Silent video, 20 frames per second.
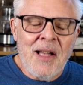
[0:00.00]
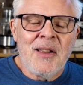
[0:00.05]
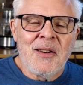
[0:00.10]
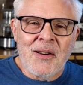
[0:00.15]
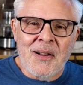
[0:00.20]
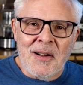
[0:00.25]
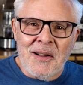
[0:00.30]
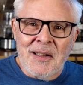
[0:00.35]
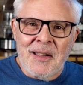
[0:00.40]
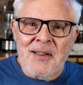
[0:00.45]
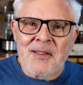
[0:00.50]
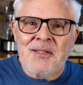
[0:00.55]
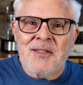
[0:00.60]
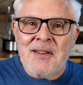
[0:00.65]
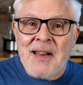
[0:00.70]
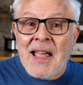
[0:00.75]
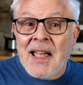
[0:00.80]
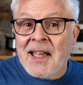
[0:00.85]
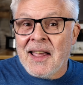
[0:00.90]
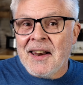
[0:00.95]
No,
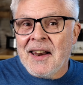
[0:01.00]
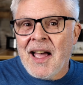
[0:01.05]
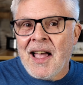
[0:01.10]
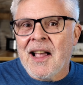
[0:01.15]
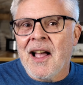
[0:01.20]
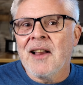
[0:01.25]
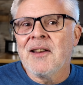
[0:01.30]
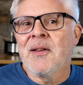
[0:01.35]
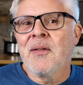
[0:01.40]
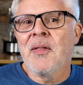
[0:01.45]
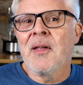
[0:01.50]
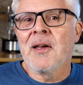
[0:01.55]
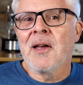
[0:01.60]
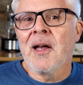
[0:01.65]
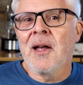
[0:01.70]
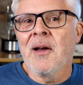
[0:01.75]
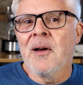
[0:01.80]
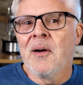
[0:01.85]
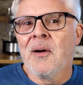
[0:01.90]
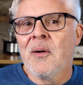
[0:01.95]
instead, I got to
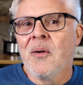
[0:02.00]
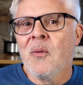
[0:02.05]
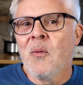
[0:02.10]
thinking,